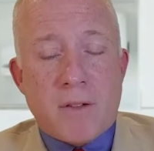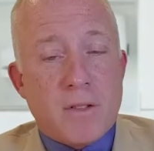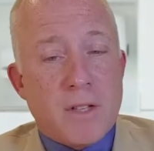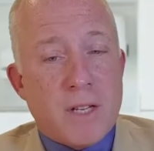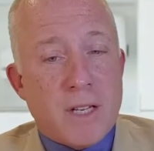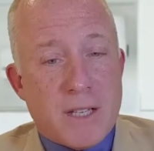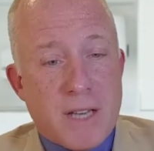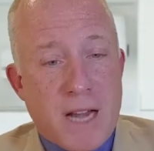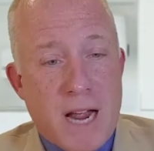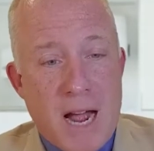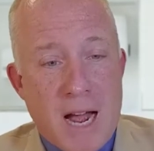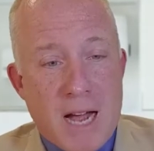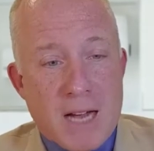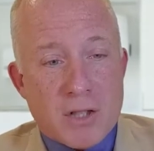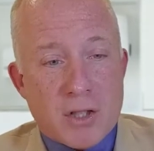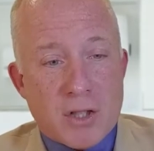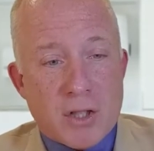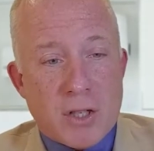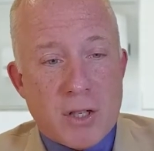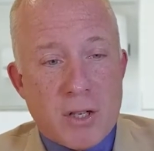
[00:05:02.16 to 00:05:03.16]
L D and
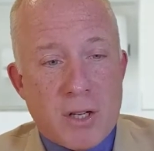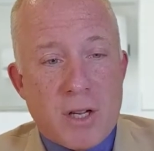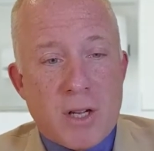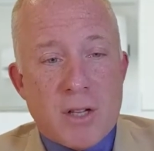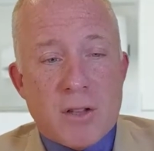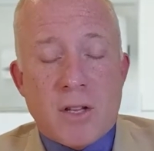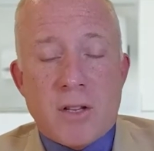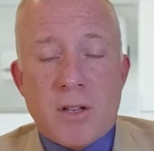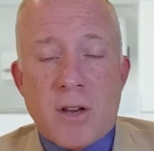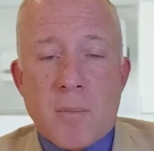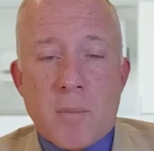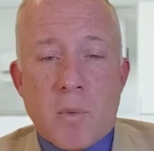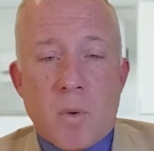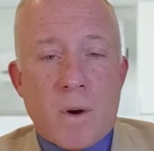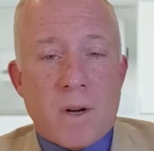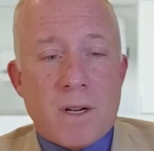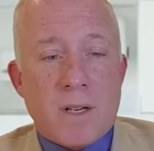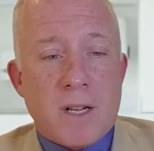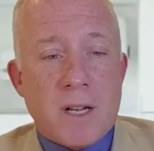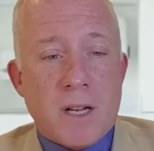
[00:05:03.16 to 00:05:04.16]
NASH. The number
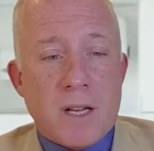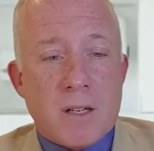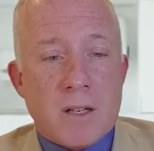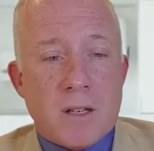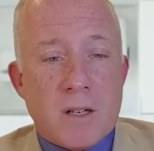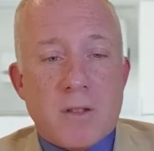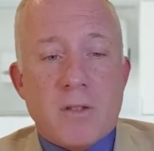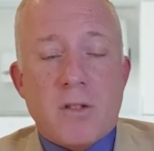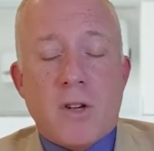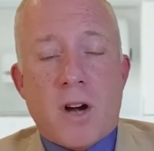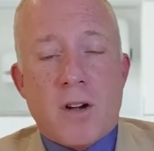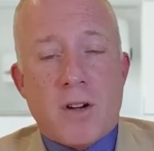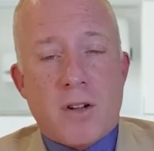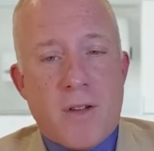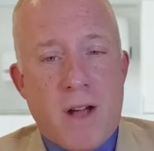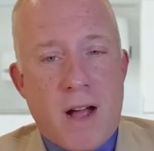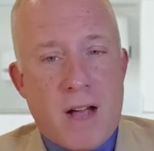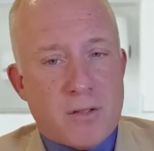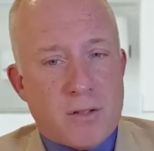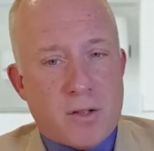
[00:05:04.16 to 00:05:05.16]
one killer is
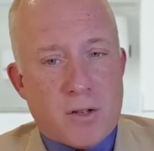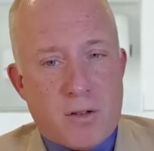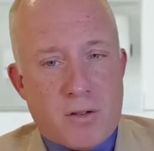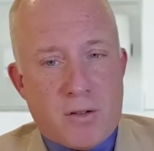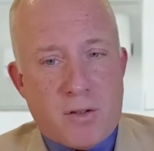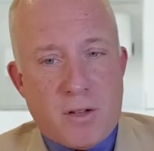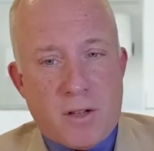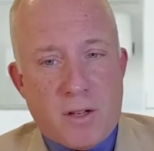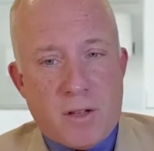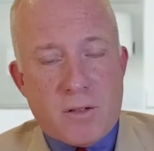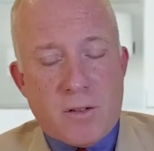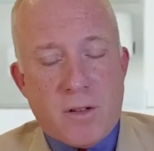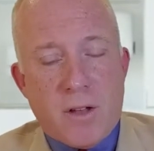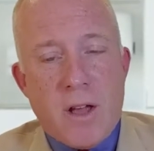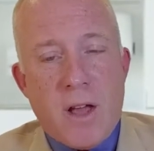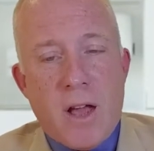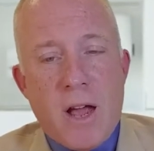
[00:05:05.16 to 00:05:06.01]
cardiovascular disease.